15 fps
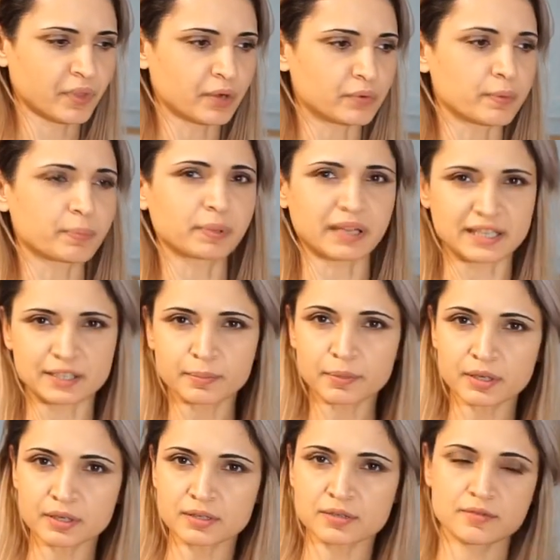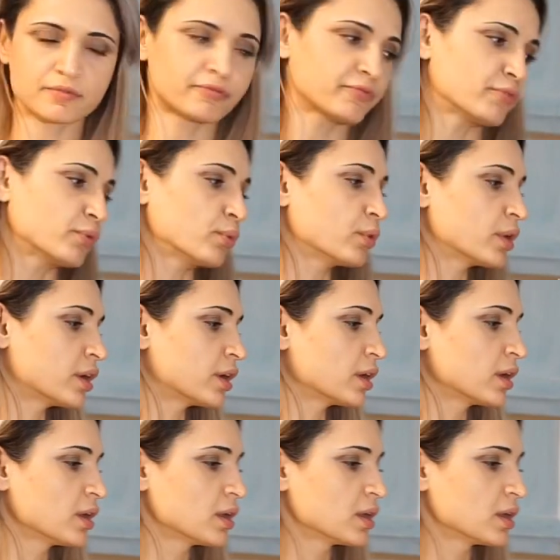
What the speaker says: replacement for